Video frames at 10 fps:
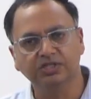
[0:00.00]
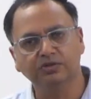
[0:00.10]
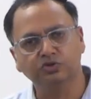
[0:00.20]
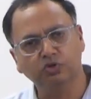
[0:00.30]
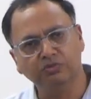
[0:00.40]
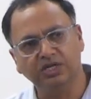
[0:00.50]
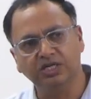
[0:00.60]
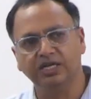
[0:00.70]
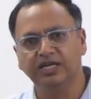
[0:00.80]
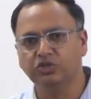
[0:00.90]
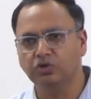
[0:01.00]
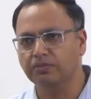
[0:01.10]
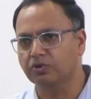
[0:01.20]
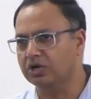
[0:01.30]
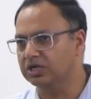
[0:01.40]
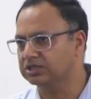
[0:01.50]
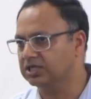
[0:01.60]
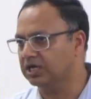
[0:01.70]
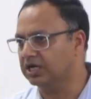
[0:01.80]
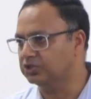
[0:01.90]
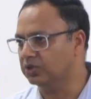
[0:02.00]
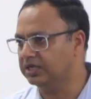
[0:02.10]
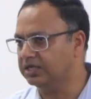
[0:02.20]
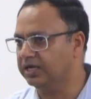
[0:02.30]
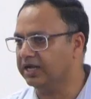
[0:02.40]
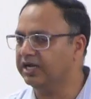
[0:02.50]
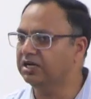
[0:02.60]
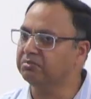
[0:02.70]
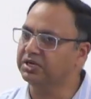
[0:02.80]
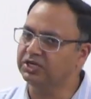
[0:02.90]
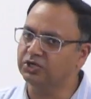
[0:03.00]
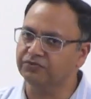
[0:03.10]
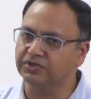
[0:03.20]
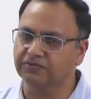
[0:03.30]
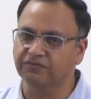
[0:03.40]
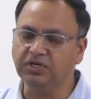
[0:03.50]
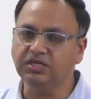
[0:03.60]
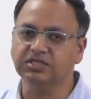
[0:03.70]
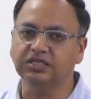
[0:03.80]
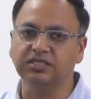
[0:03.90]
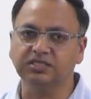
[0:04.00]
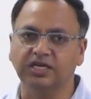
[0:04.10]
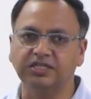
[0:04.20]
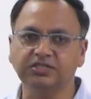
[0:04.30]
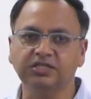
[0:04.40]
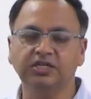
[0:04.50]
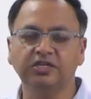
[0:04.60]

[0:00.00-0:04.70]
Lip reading: So many natural products are isolated and many of them were synthesized.